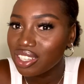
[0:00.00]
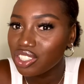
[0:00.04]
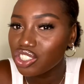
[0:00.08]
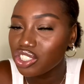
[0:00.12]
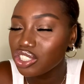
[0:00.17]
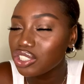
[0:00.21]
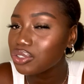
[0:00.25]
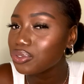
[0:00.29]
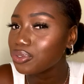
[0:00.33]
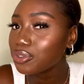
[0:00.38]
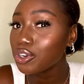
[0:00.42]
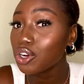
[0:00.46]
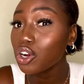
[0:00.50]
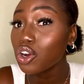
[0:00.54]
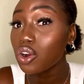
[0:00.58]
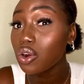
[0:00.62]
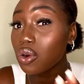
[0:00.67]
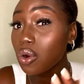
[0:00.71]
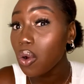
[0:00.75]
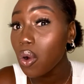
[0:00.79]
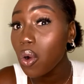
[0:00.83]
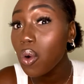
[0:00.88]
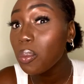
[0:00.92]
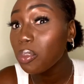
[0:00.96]
just for her
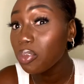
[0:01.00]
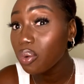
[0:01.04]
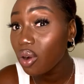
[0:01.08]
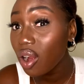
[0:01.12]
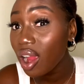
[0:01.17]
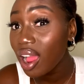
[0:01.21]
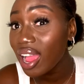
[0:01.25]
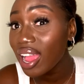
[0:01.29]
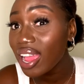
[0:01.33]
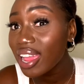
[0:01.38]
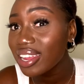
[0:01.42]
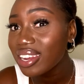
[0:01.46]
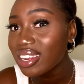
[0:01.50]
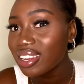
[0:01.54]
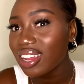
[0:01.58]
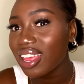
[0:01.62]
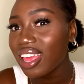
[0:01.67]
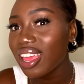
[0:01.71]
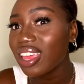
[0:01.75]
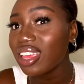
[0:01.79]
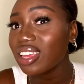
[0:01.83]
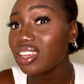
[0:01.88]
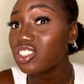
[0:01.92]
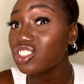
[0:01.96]
own pride,
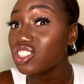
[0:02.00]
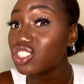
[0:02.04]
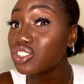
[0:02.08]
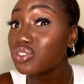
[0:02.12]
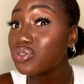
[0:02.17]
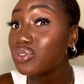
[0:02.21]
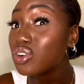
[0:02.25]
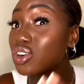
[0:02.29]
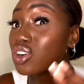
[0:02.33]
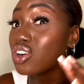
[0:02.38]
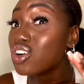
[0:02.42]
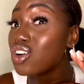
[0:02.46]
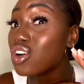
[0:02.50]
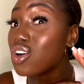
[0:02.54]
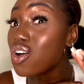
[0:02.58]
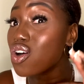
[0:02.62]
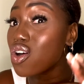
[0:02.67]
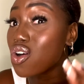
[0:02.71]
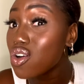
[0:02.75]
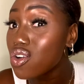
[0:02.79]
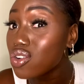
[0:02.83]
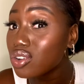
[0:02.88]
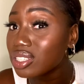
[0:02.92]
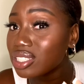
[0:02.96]
like, just for her
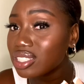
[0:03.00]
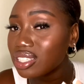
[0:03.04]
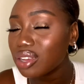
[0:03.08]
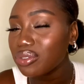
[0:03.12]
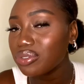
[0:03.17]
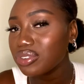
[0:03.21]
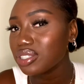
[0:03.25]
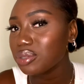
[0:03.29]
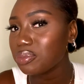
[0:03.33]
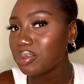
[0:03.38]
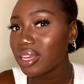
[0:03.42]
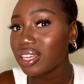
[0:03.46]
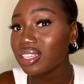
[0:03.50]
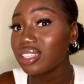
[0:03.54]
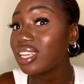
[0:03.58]
own self-respect.